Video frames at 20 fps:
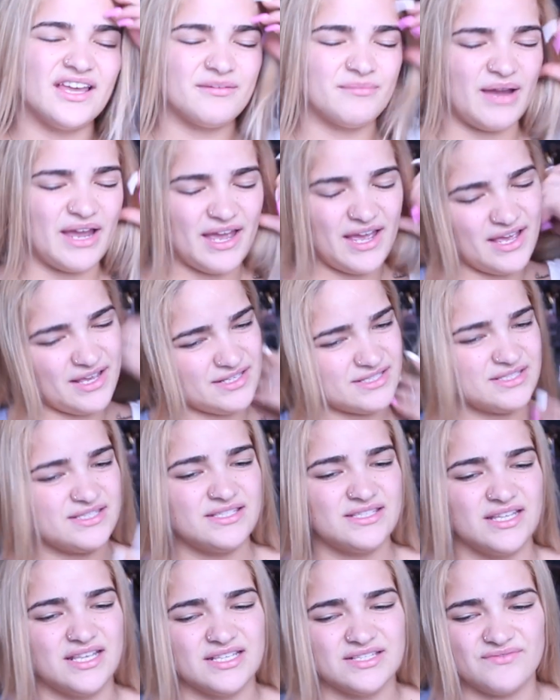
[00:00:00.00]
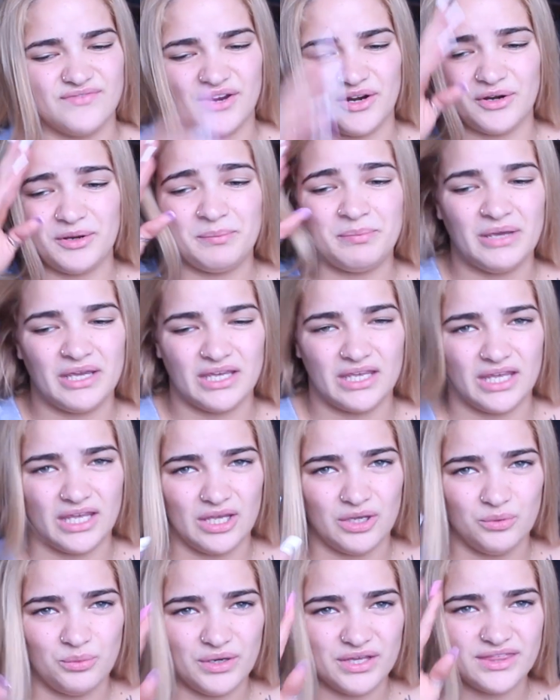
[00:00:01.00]
Like, my ass is very
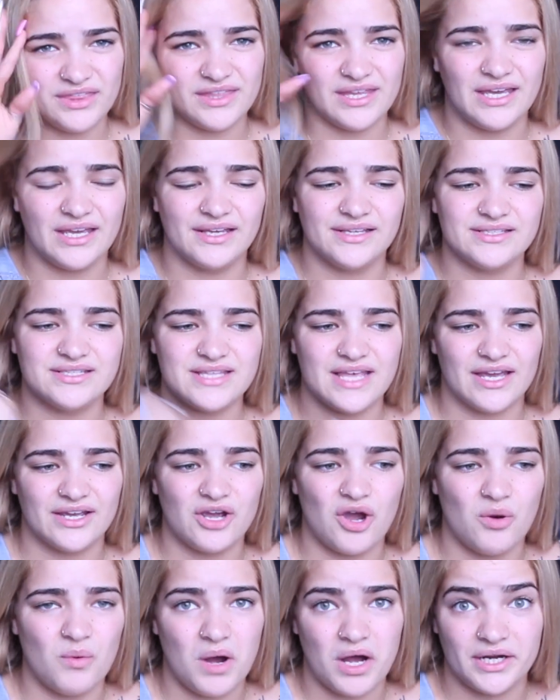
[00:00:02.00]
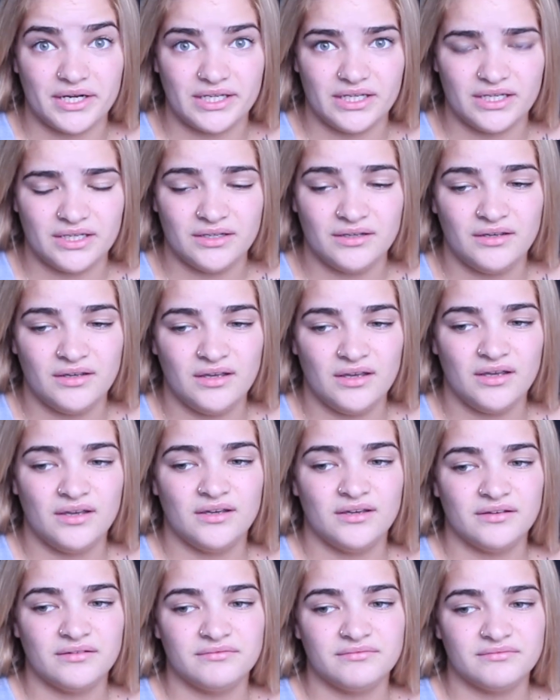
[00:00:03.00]
picky with things that go on it.
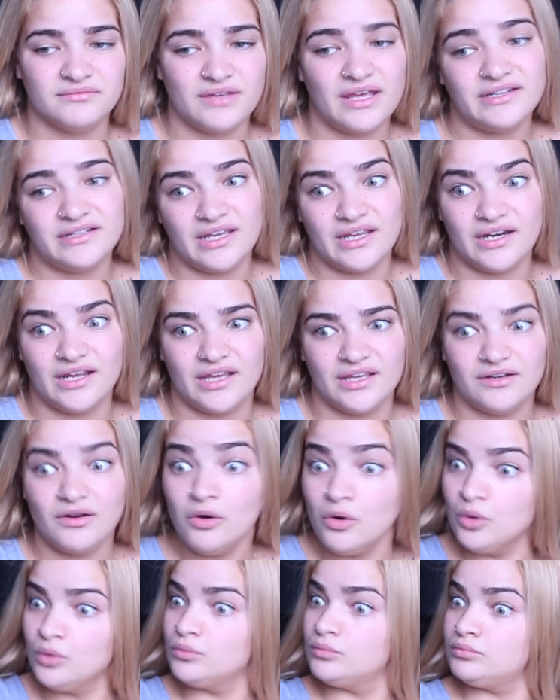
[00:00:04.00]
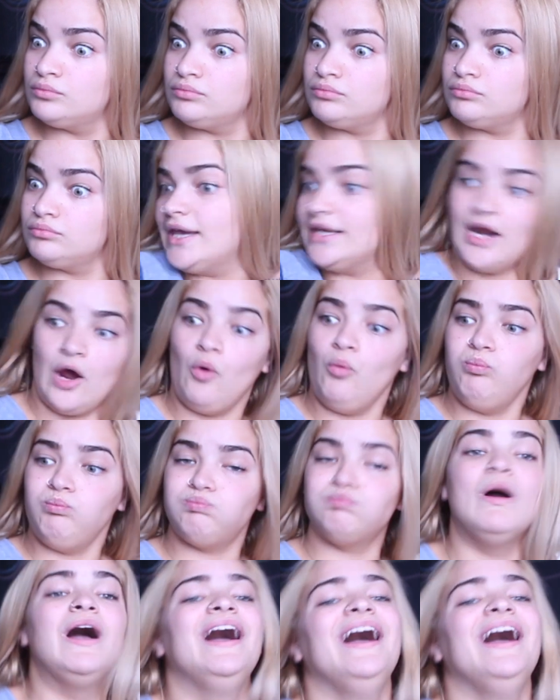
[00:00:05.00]
And in it. You know?